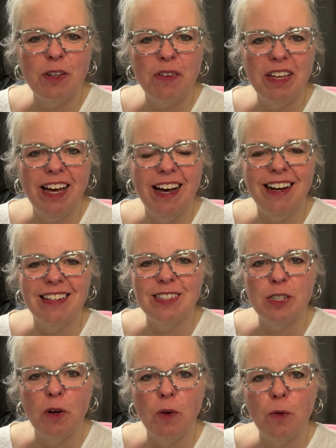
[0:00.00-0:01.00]
so yeah,
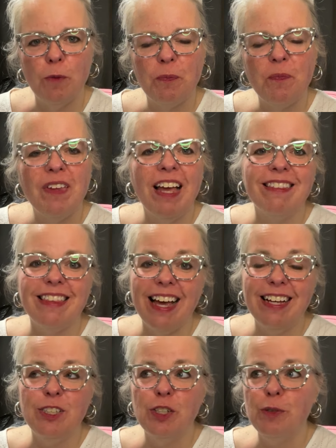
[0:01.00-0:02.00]
so
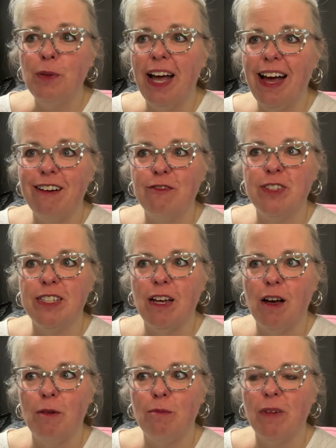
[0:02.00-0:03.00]
they do have
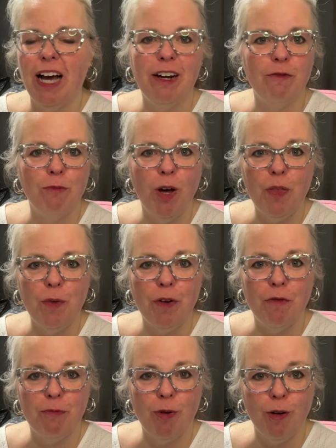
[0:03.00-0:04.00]
some kind of mother
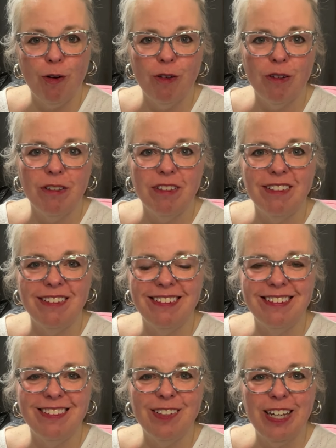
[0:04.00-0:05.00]
of pearl
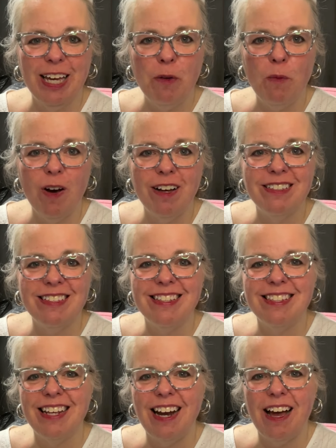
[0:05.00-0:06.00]
looking ones
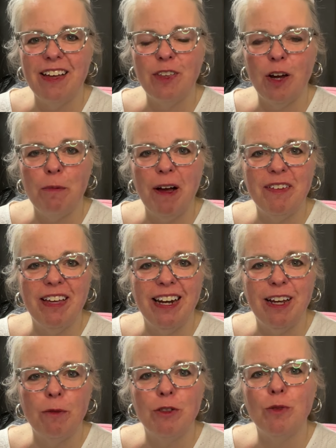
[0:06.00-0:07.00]
that I thought about
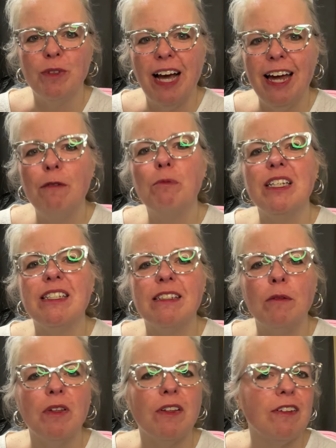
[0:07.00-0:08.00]
getting, which would kind of be
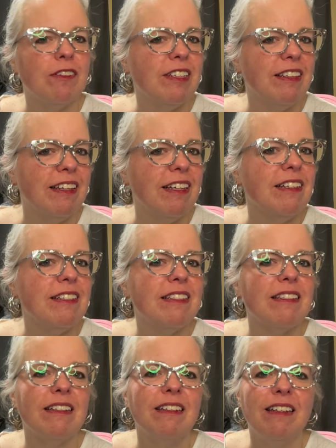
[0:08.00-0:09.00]
similar to
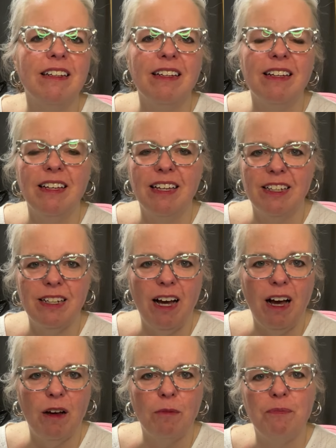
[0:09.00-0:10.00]
this
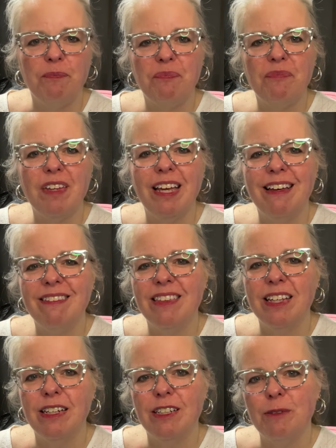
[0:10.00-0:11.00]
um, in
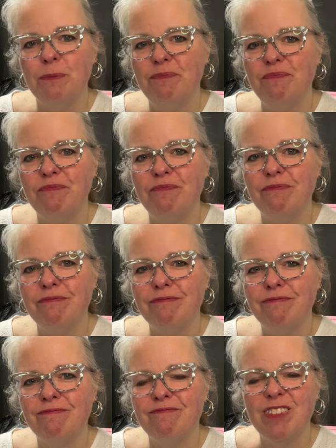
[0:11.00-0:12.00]
the,
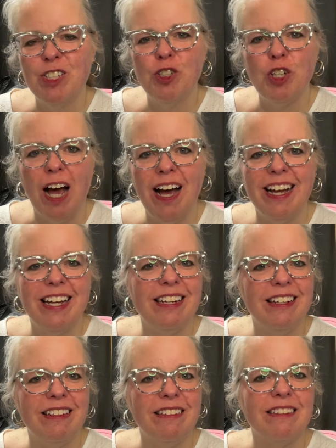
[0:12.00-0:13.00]
the shine
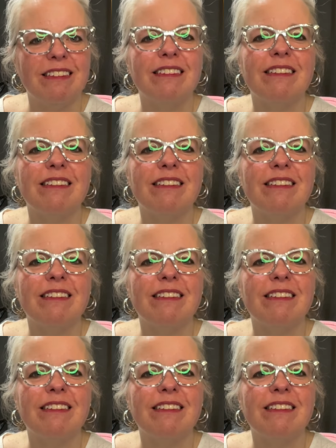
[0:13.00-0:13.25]
and